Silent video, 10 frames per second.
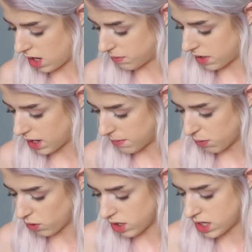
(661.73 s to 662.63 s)
cutting
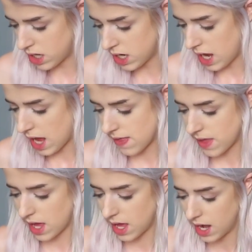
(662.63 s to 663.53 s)
board, and
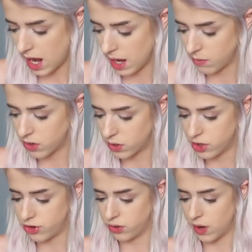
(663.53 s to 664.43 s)
then I'm going
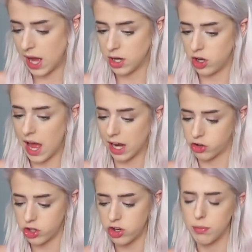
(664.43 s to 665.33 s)
to
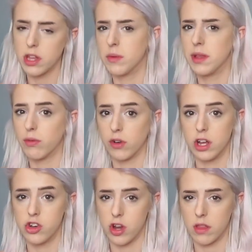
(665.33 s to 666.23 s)
actually just put them in the
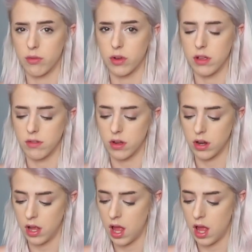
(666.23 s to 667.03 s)
fridge, not the freezer,